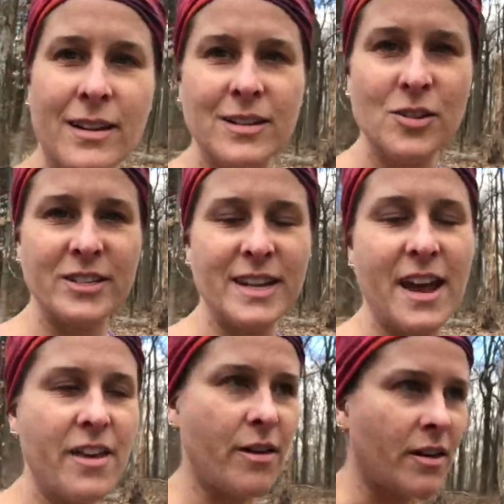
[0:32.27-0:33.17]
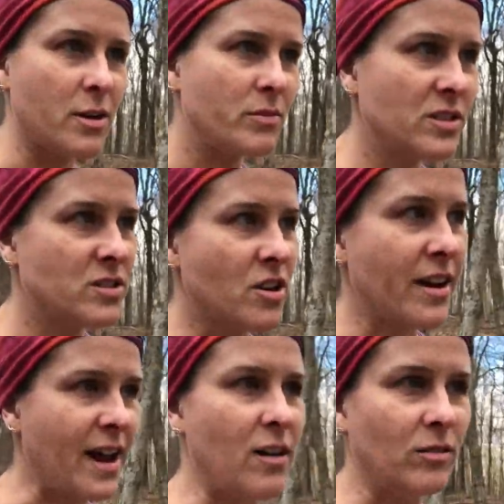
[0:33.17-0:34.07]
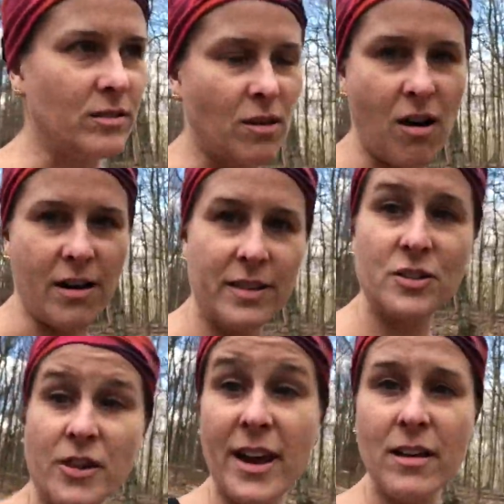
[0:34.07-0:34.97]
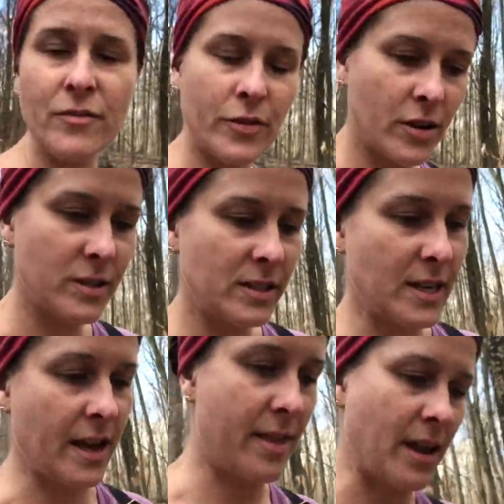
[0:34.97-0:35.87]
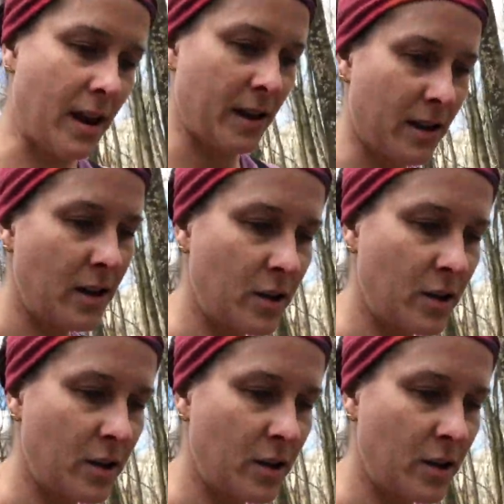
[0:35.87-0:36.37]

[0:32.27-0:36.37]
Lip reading: So today I thought I would start out on the trail first and then